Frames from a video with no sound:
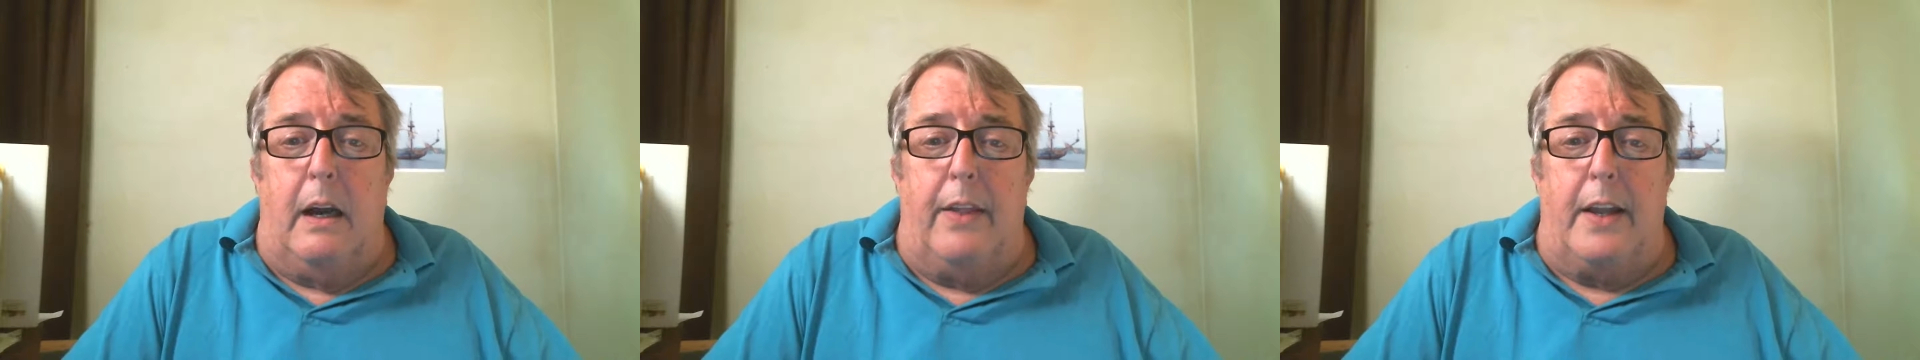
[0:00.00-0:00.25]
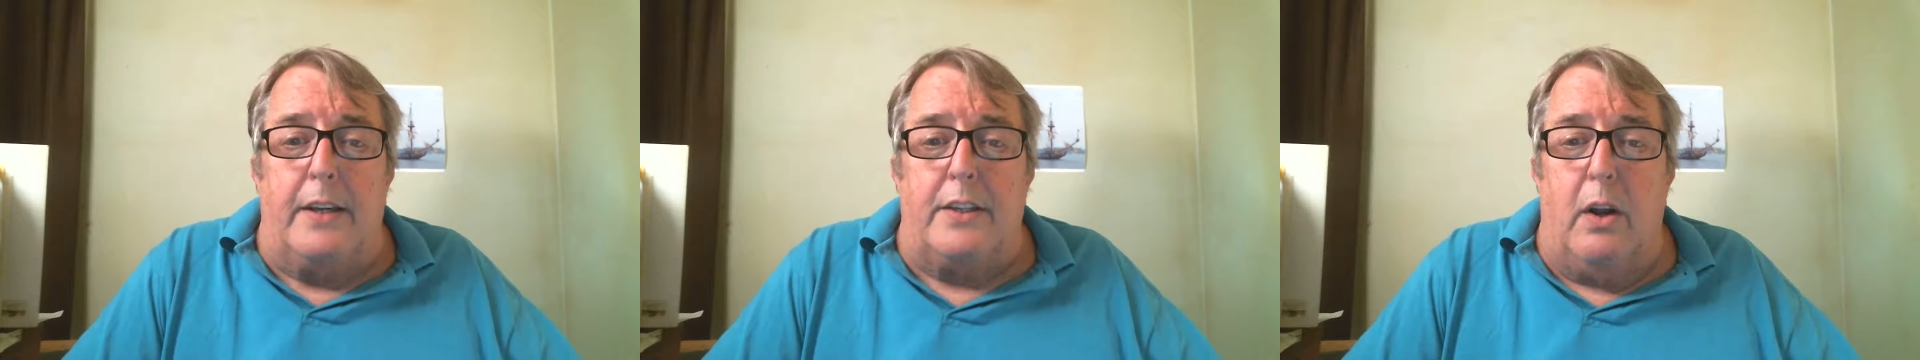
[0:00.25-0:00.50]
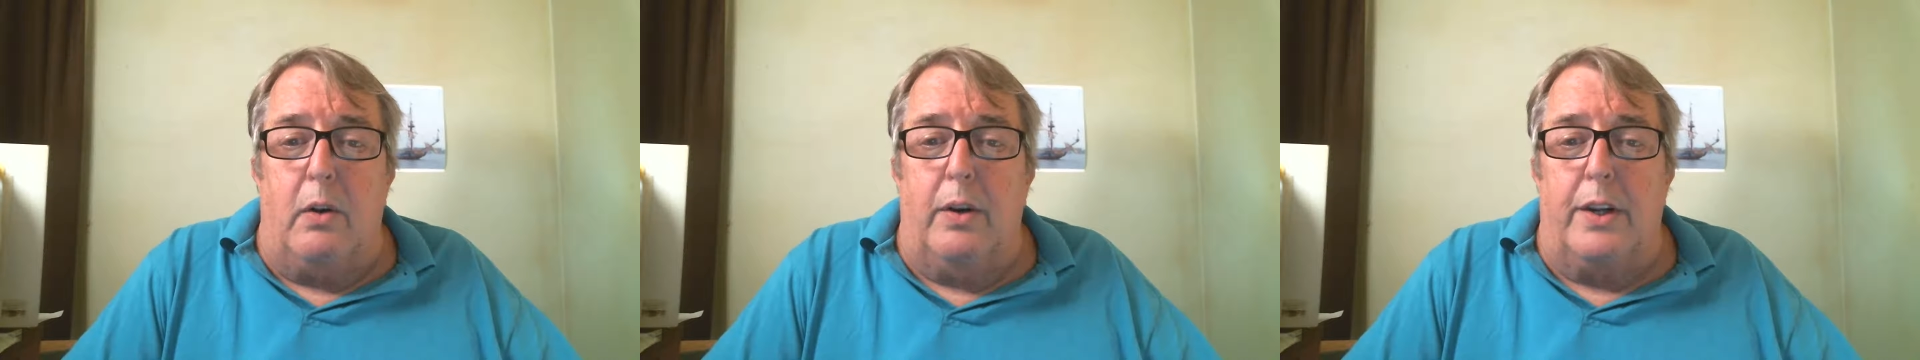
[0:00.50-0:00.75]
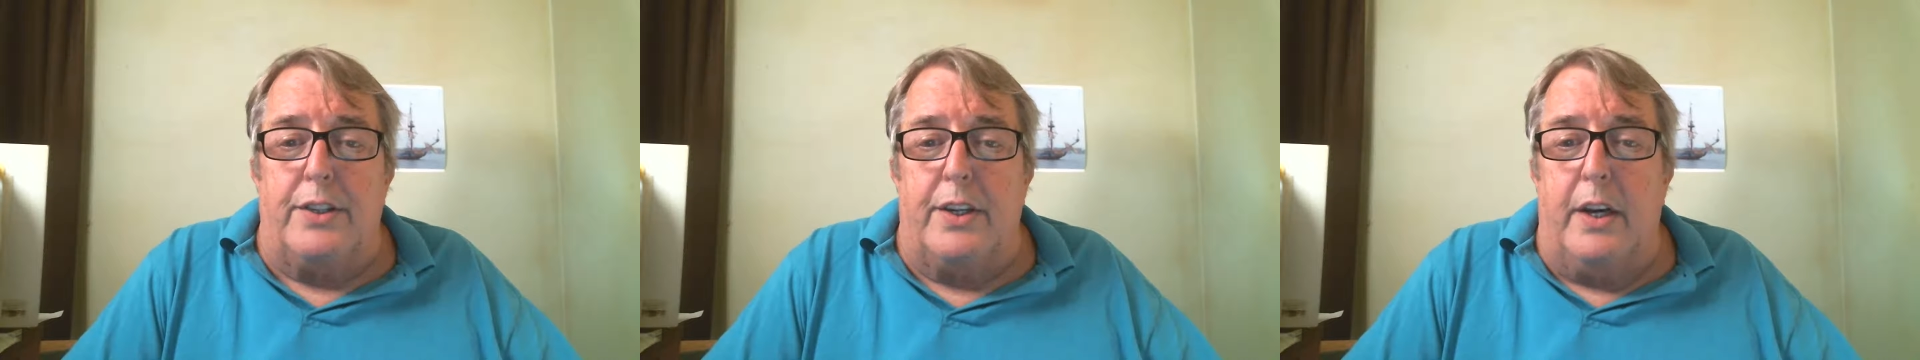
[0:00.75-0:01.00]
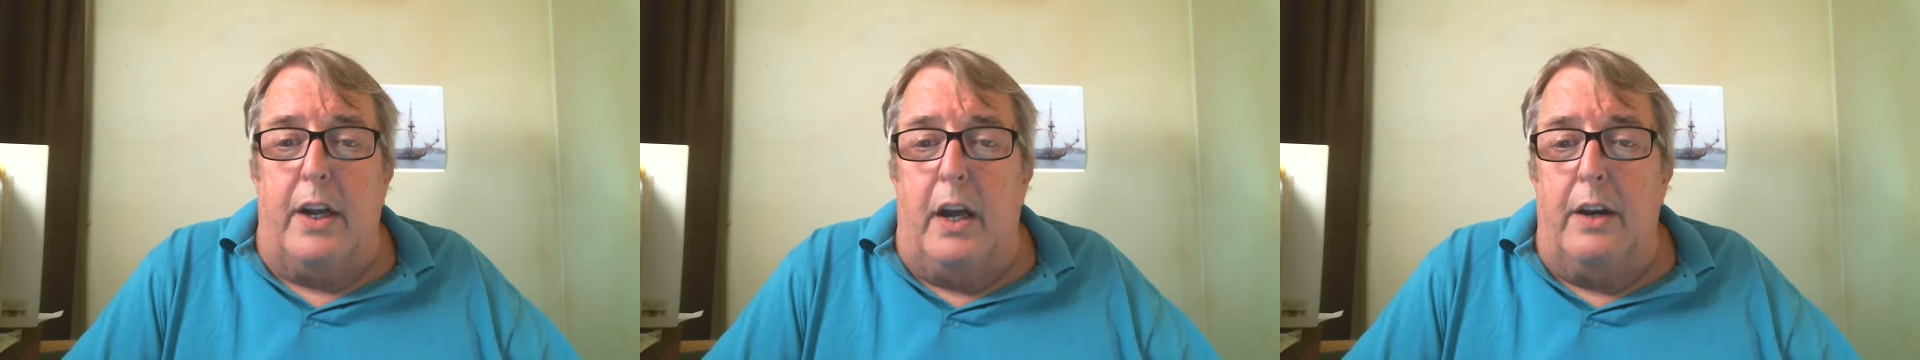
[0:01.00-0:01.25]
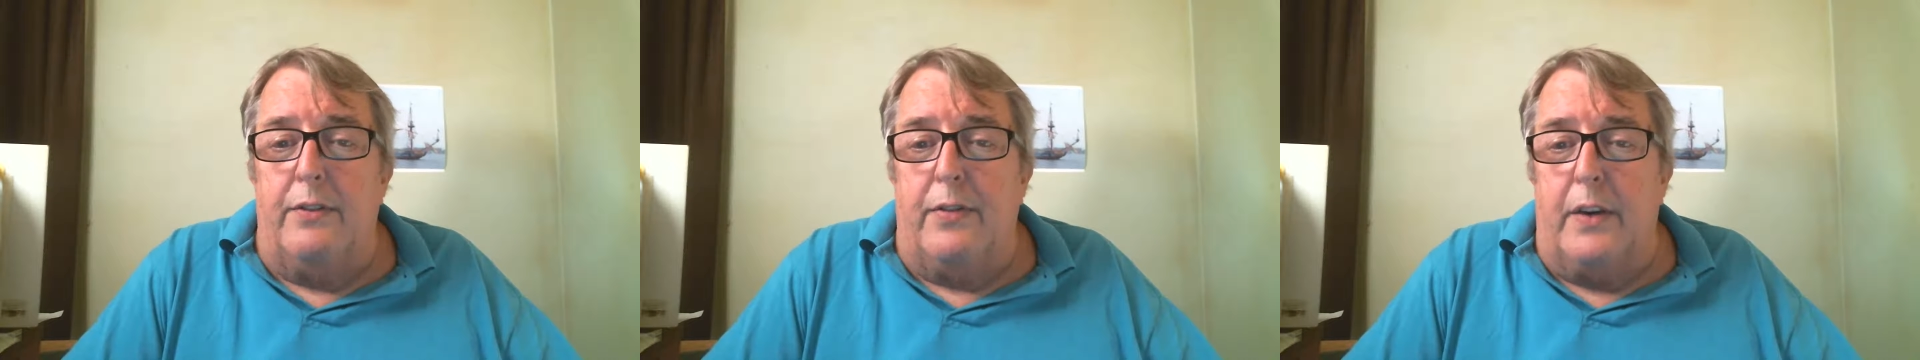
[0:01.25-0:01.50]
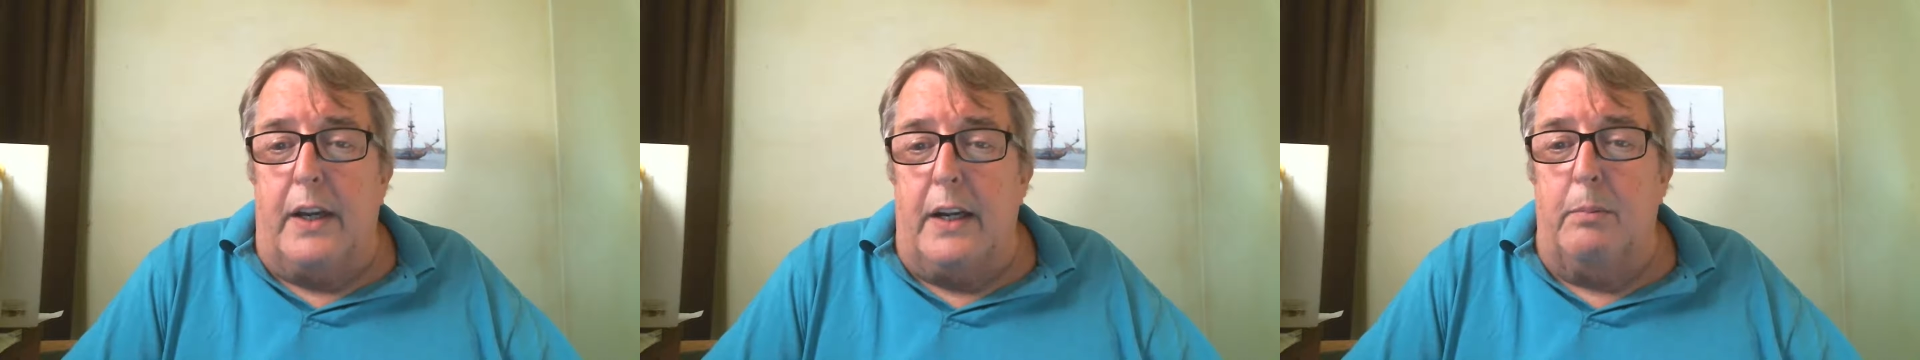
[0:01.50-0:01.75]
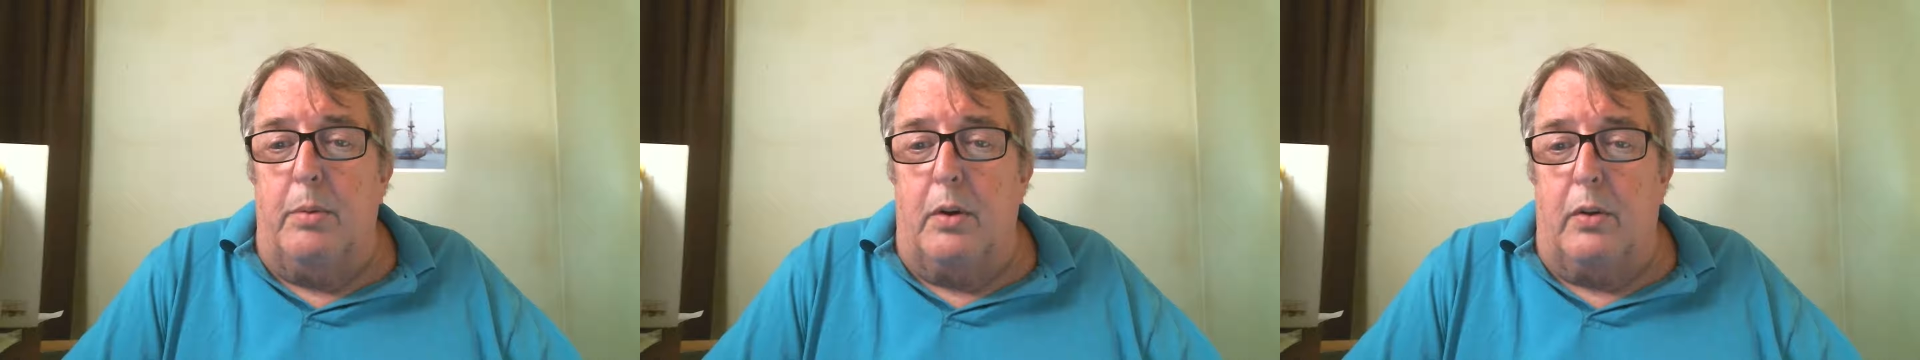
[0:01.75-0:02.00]
They sold us an
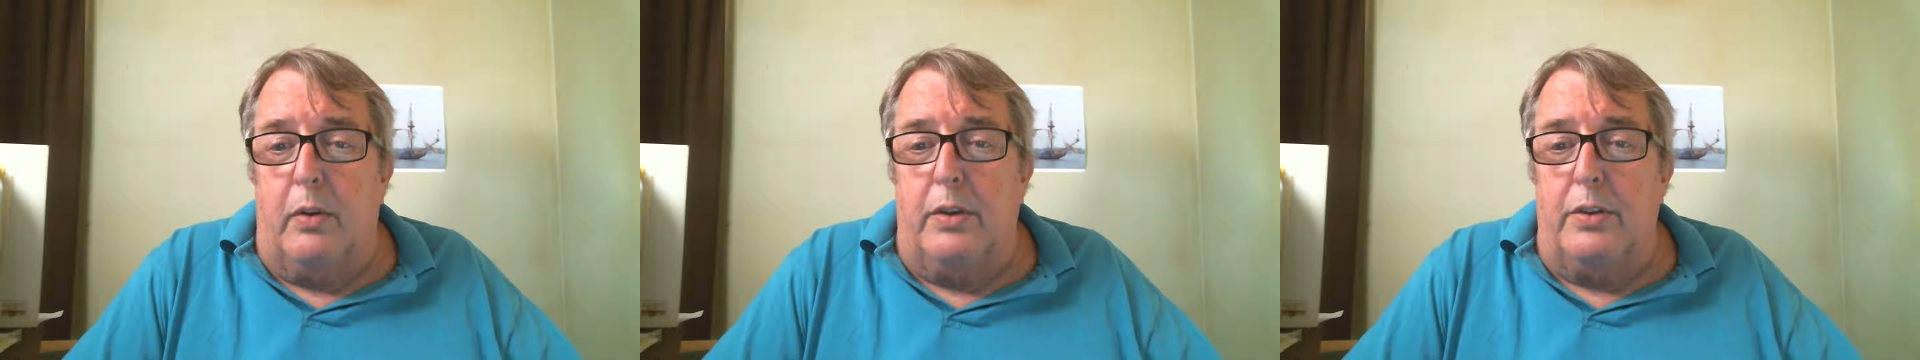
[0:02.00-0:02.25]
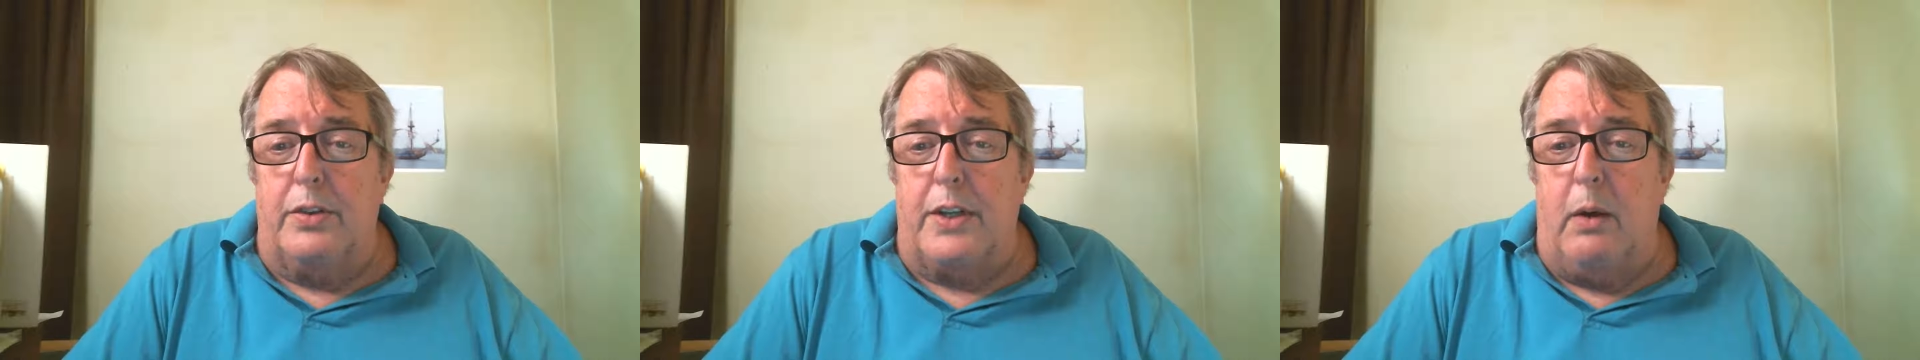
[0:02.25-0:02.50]
unforgettable cruise.